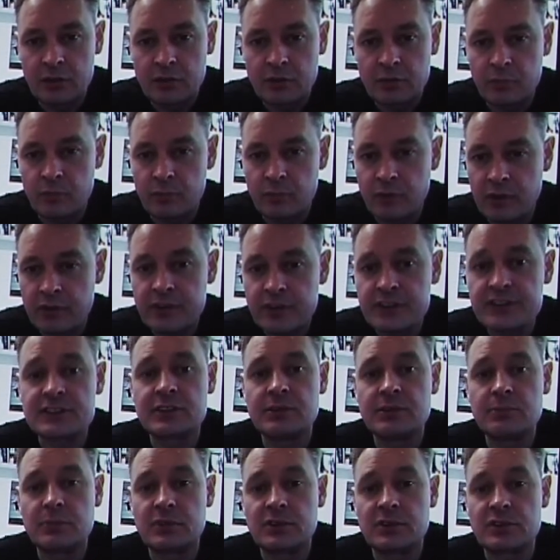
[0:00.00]
Very
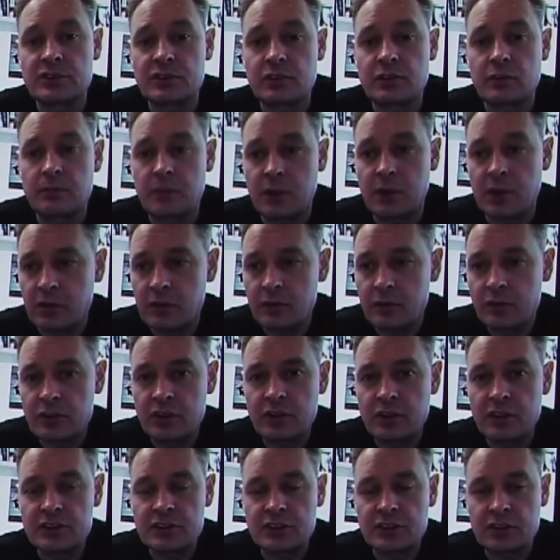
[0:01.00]
similar to the
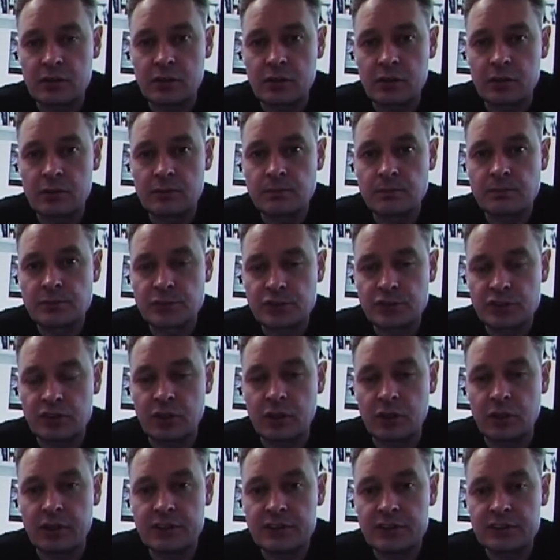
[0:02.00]
MicroTasker
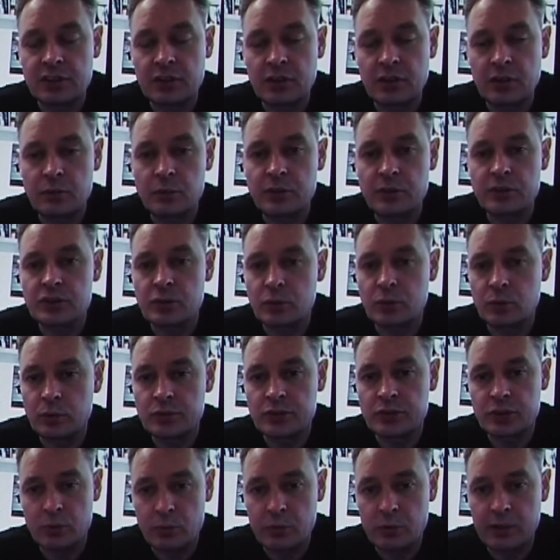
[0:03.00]
start side, which
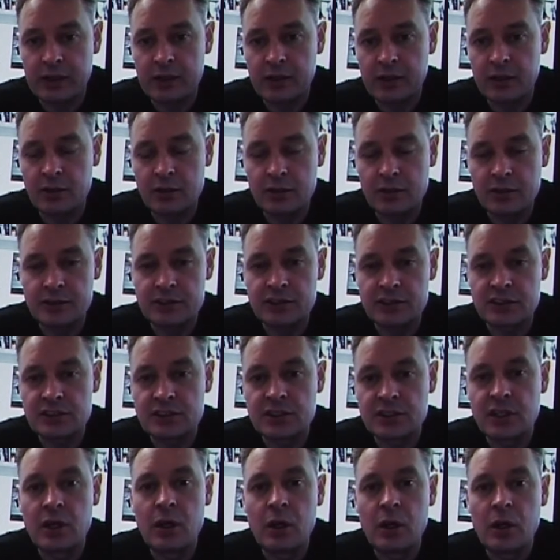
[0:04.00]
also recognizes
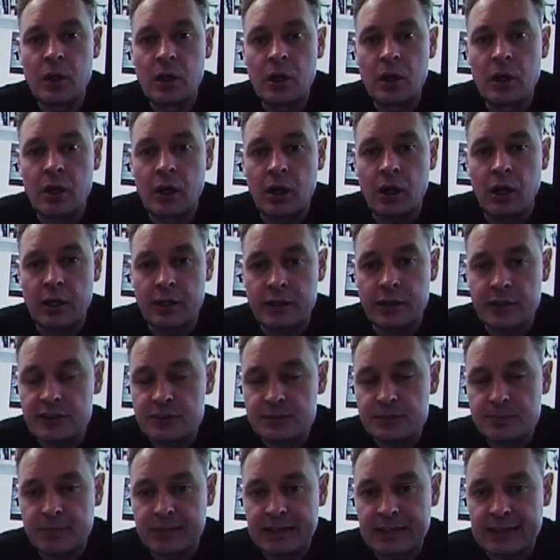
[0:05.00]
and
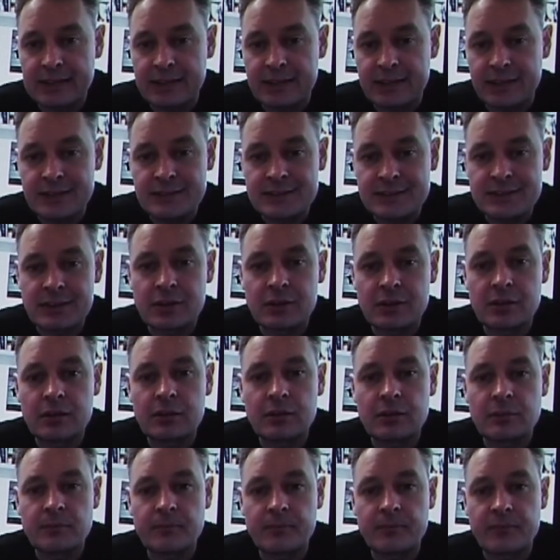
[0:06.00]
displays
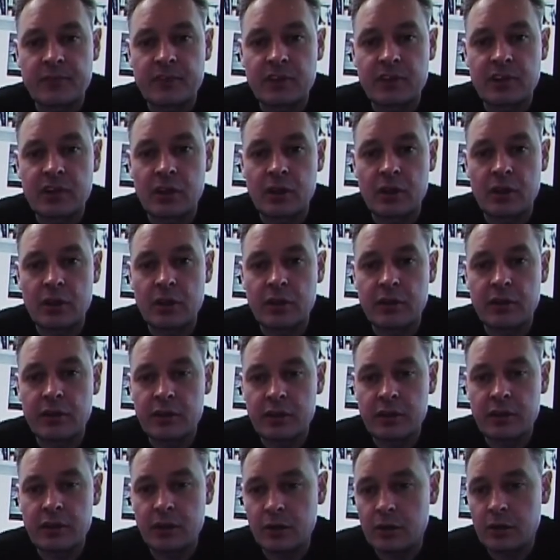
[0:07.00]

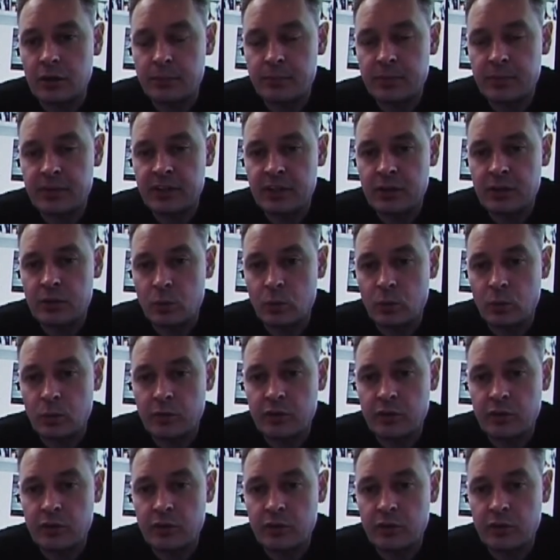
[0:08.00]
the IP or